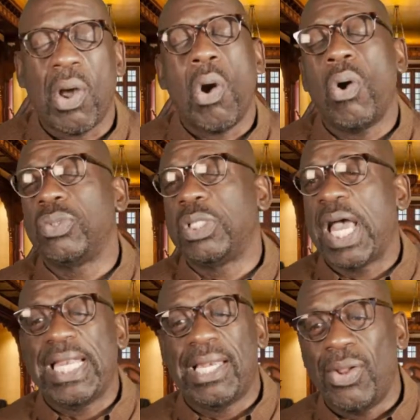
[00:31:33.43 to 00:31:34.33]
all
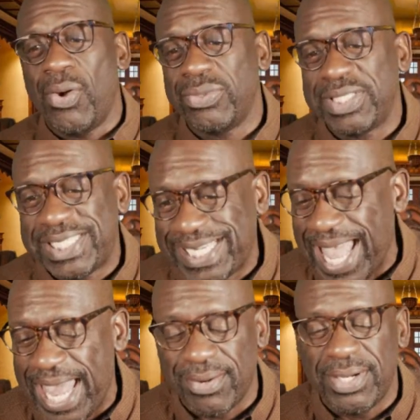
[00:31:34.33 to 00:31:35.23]
night long
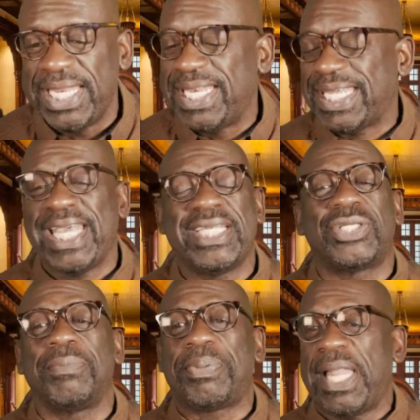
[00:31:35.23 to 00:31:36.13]
Saturday to catch
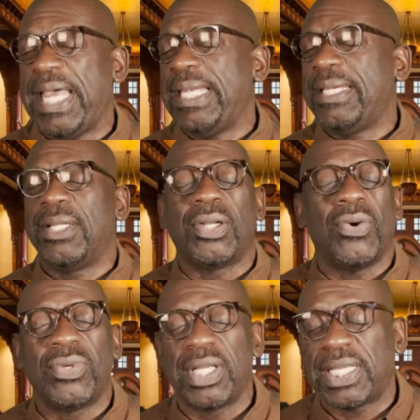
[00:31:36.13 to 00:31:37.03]
a plane to
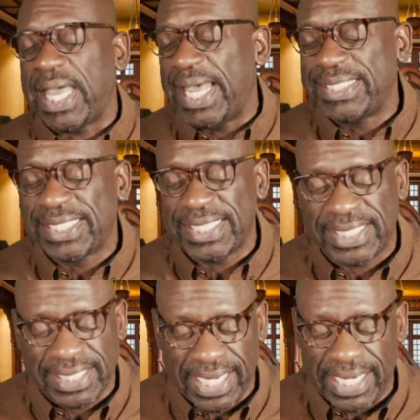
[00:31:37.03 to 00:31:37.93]
go to Kansas
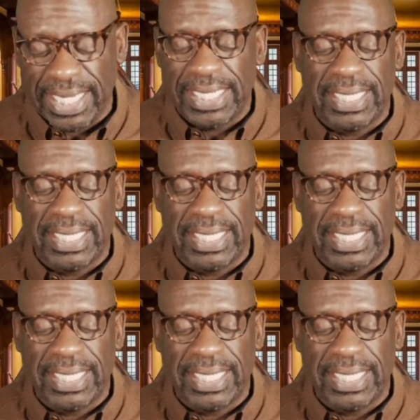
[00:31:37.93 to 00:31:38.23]
City.